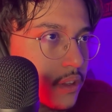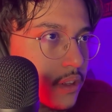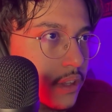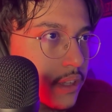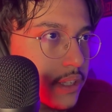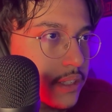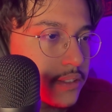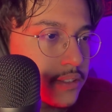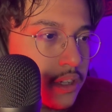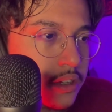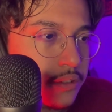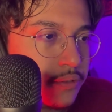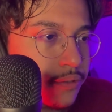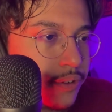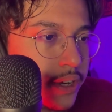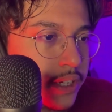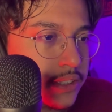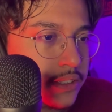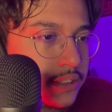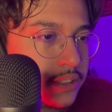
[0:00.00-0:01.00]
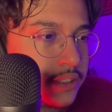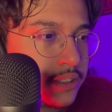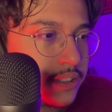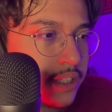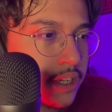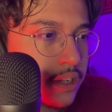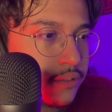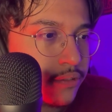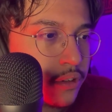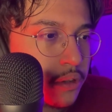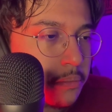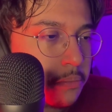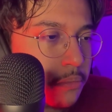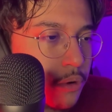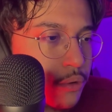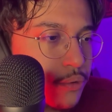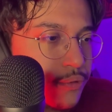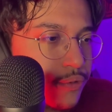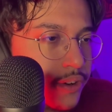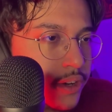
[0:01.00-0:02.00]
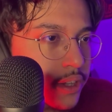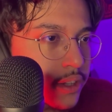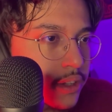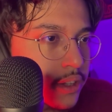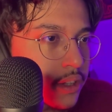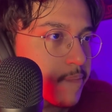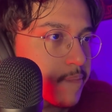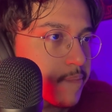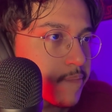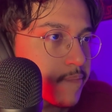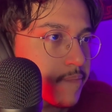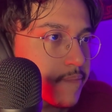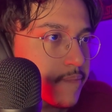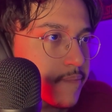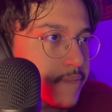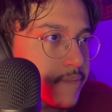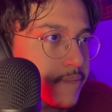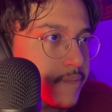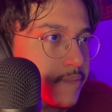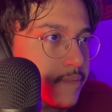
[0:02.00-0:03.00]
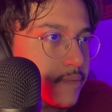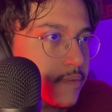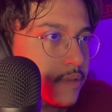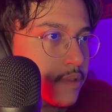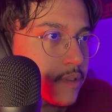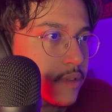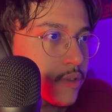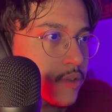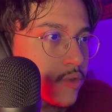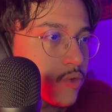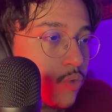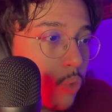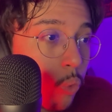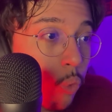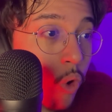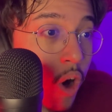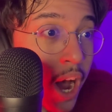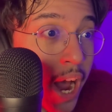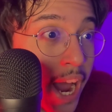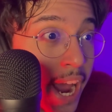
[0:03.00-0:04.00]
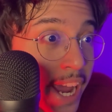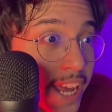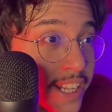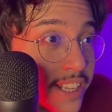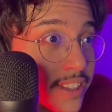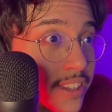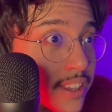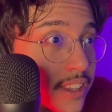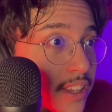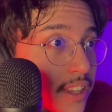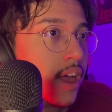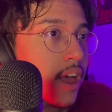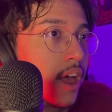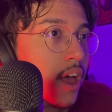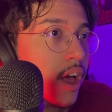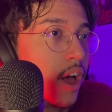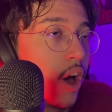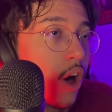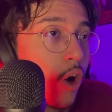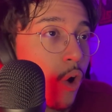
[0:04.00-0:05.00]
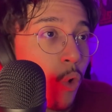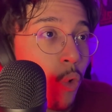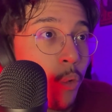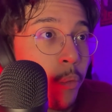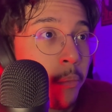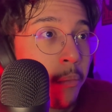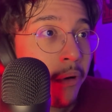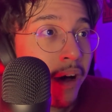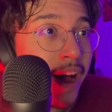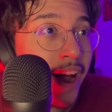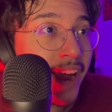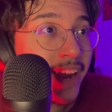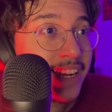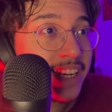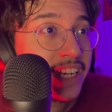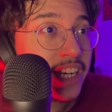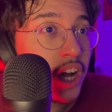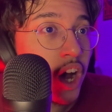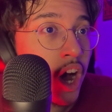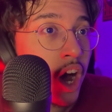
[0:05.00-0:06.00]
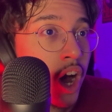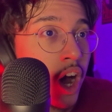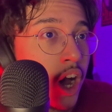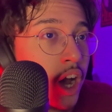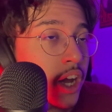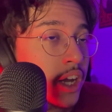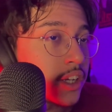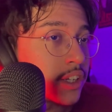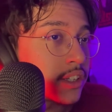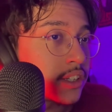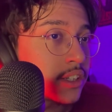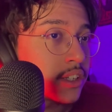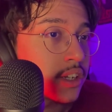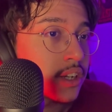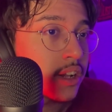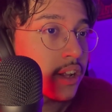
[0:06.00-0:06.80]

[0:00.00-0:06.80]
He's unfazed, he's not even moving. What? Oh my gosh.